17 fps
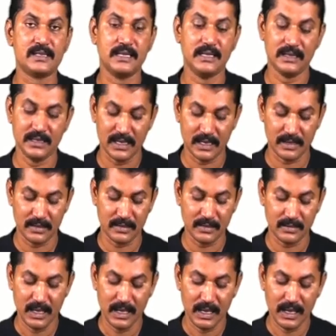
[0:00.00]
in that.
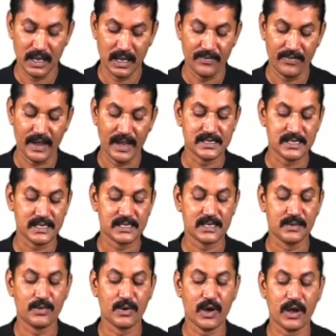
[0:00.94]
A file
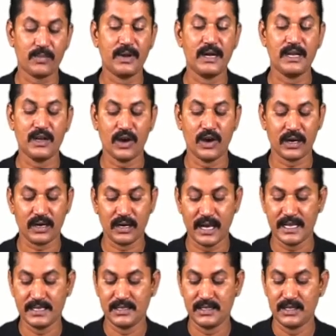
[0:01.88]
system normally
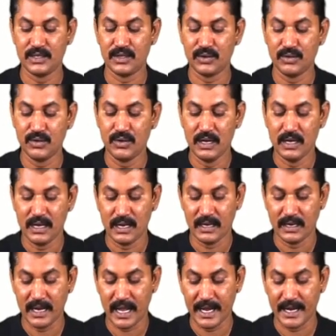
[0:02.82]
organized into
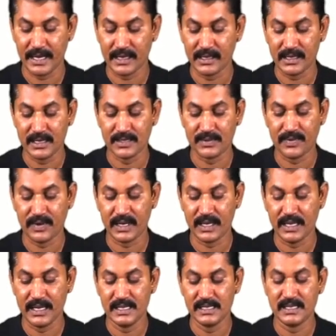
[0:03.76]
directories for
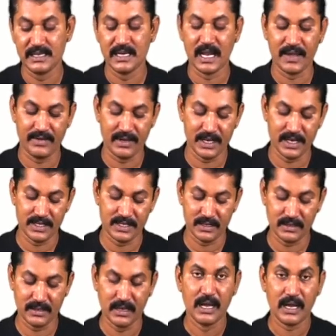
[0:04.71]
easy
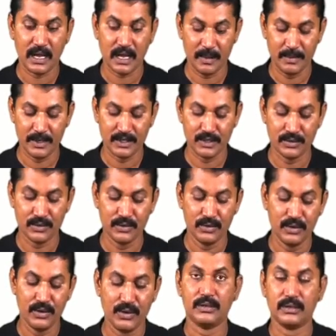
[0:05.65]
navigation. Coming
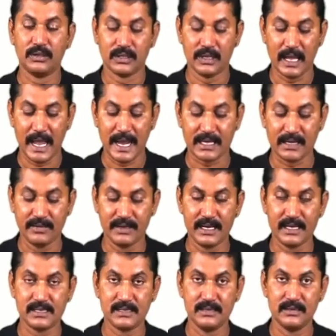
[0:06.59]
to the
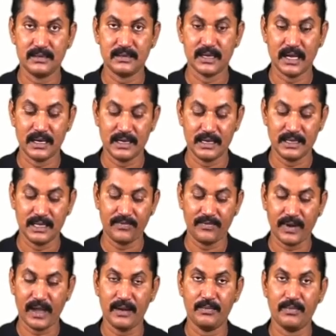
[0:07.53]
activities done in the
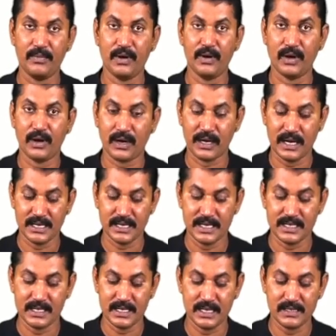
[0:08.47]
file
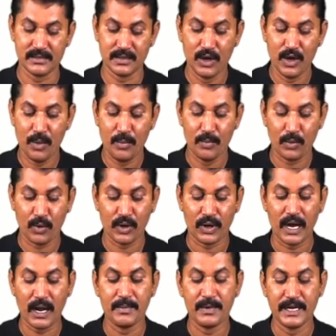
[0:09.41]
organization is,
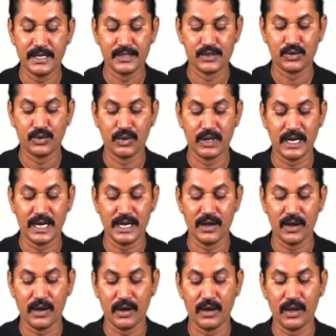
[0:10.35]
program needs to
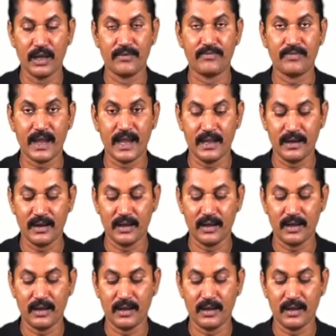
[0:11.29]
read a file